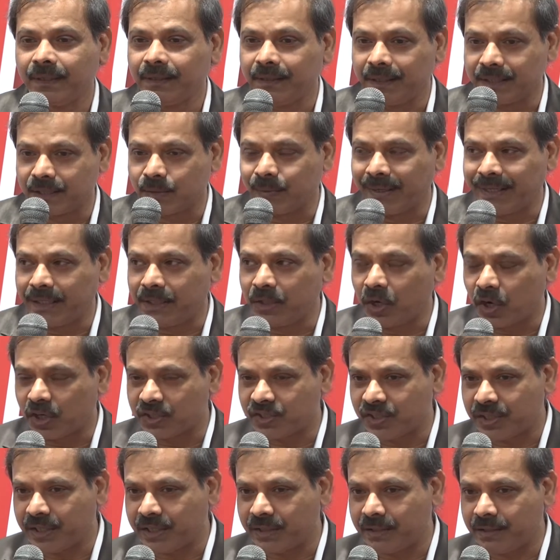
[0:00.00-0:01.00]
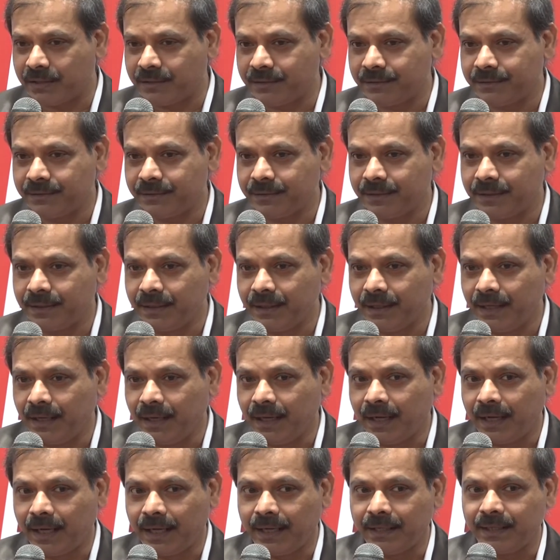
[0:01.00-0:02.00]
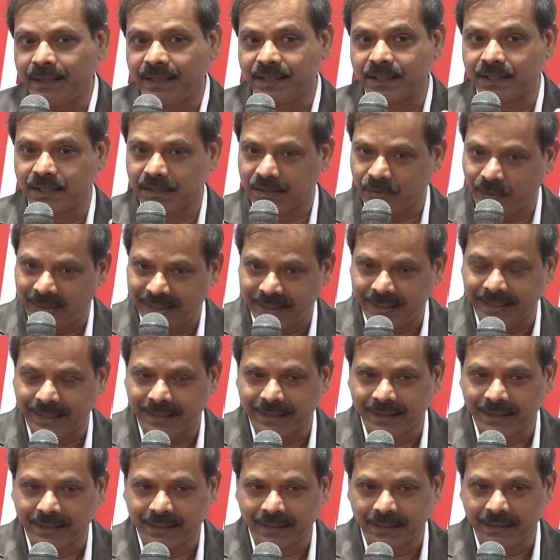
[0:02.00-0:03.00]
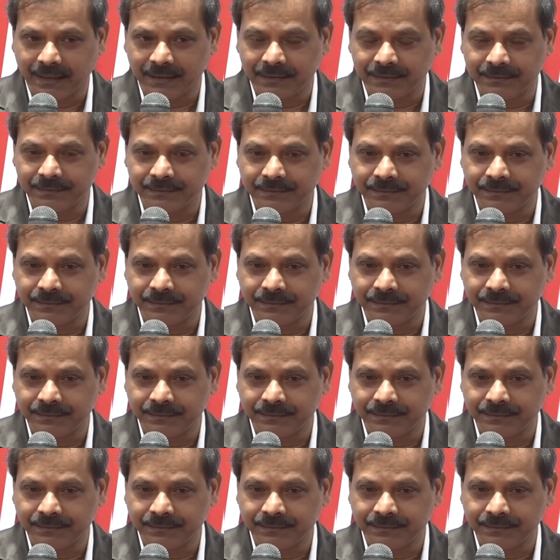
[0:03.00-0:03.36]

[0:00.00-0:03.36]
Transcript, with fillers: It's quite toxic and it's quite technical,